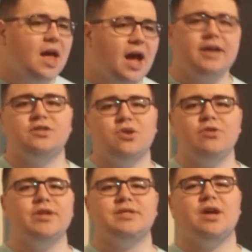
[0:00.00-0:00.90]
I can
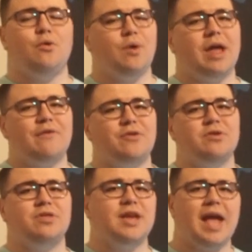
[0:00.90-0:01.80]
totally tell
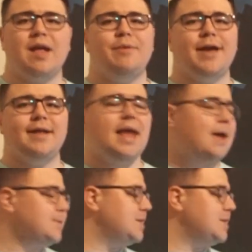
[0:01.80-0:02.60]
whenever the anime adapts